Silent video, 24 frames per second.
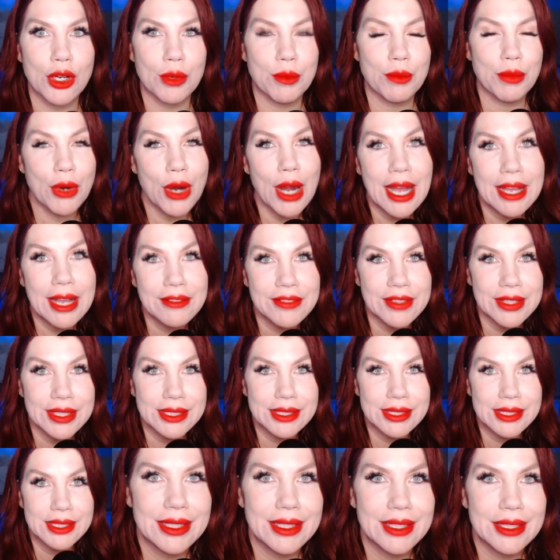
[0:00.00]

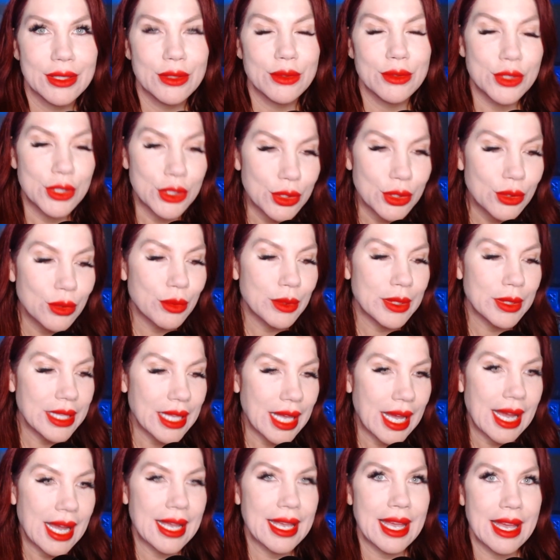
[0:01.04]
private. You do
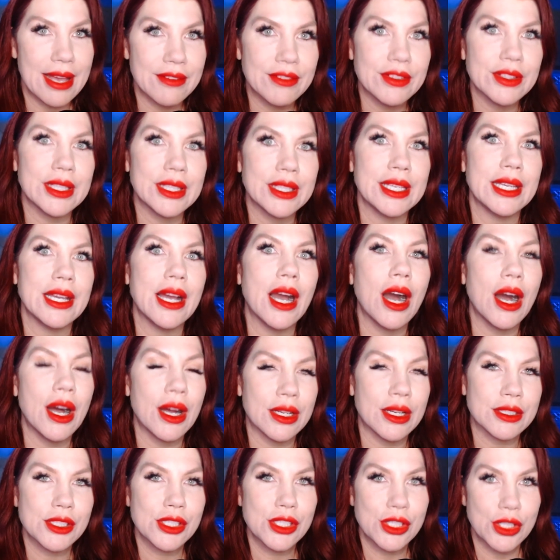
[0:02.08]
rely heavily
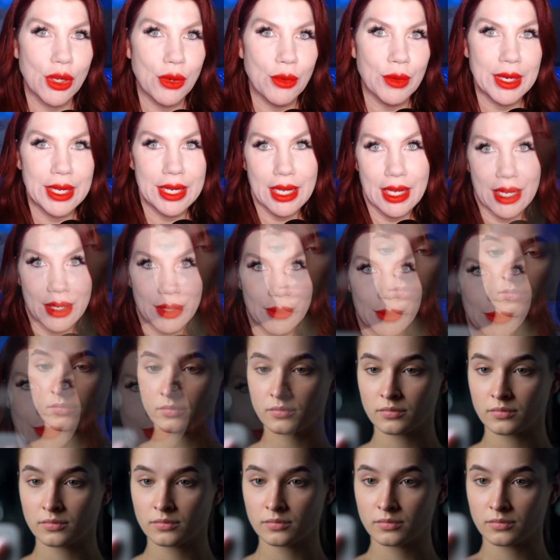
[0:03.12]
on showing up
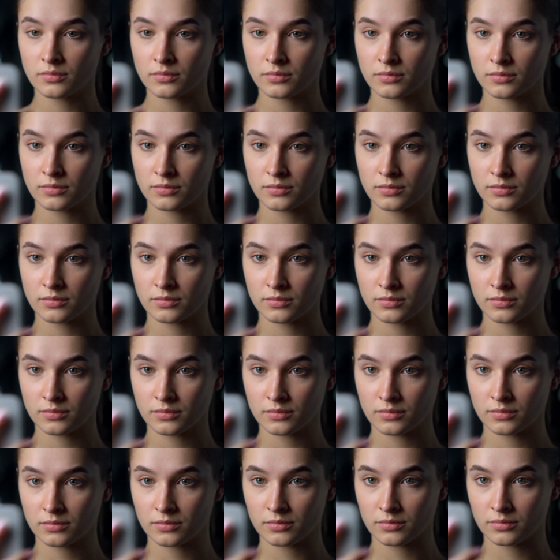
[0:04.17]
on public
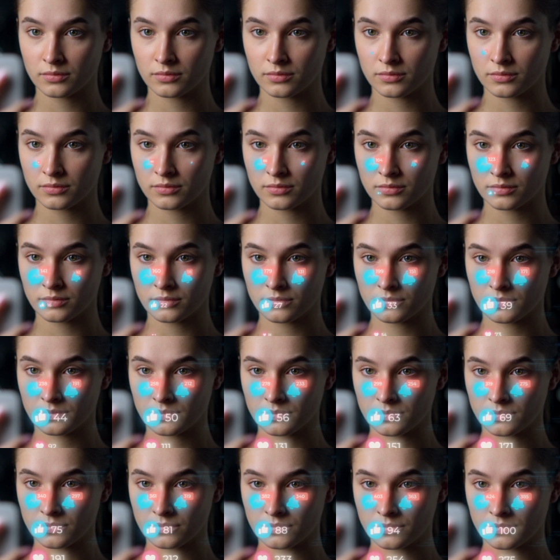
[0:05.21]
platforms, whether it's
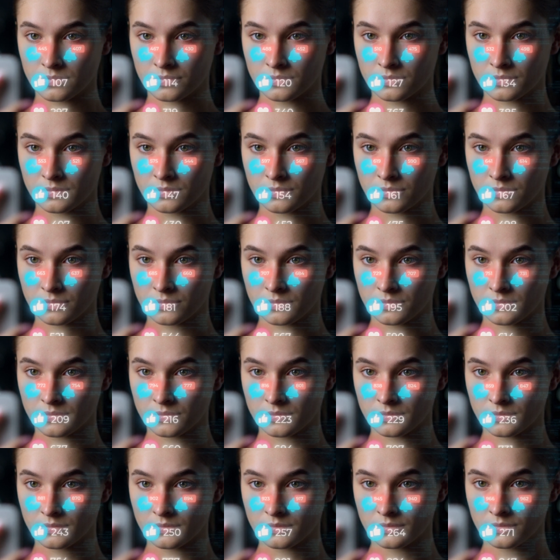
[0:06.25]
speaking
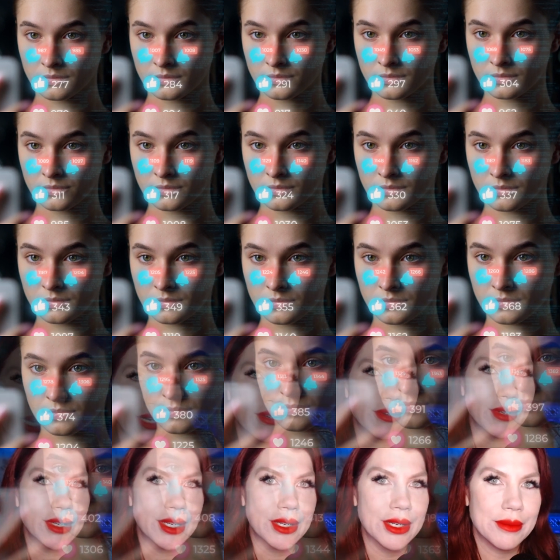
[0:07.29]
engagements, social media,
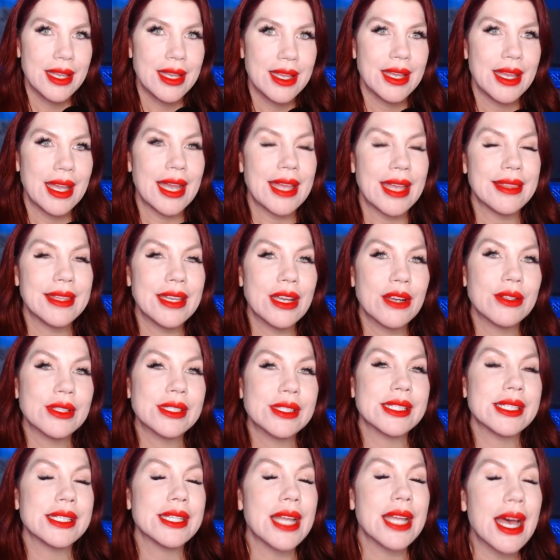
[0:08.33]
etc. And there
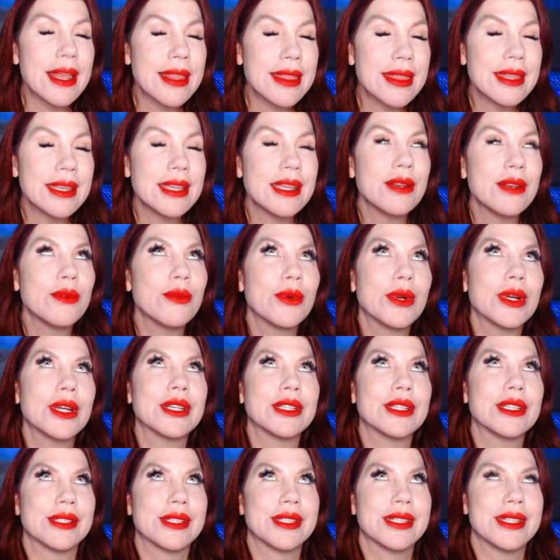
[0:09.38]
is nothing
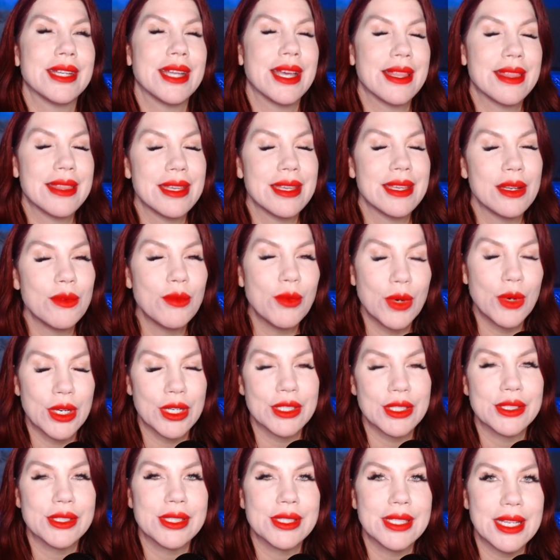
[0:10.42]
worse, nothing
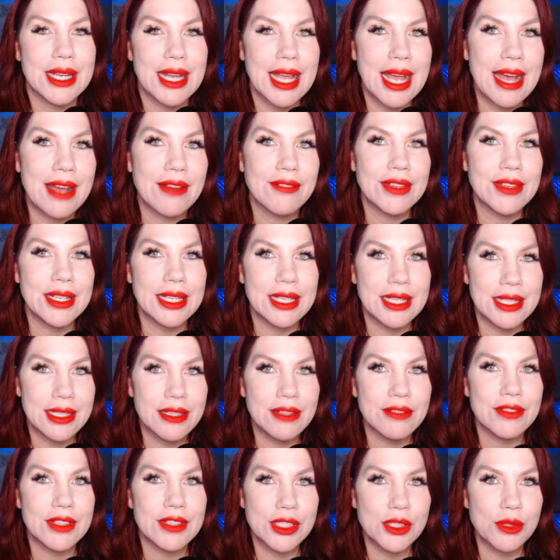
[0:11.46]
worse than having
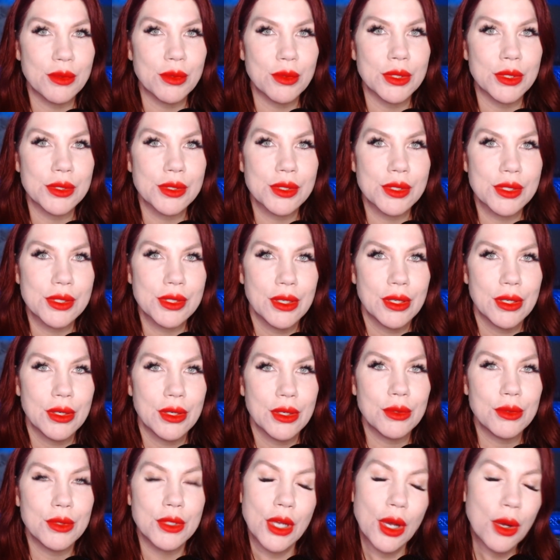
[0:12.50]
individuals
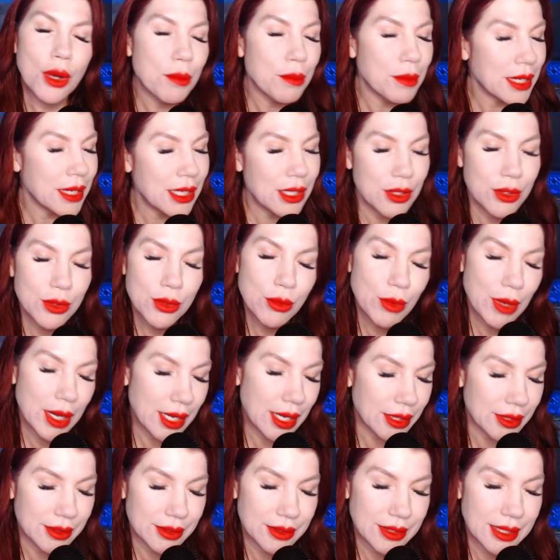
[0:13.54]
who don't mean you
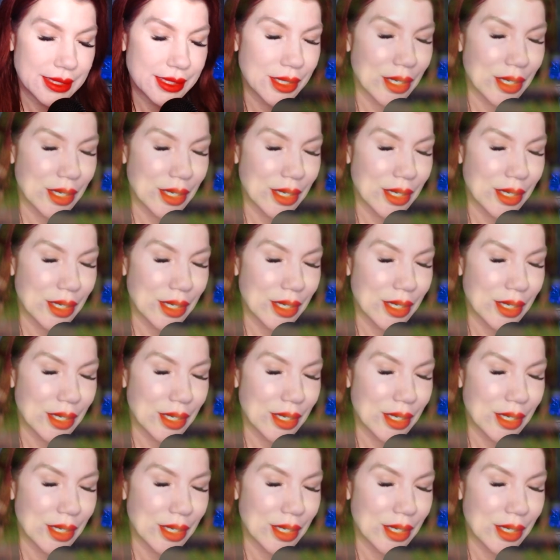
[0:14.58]
well at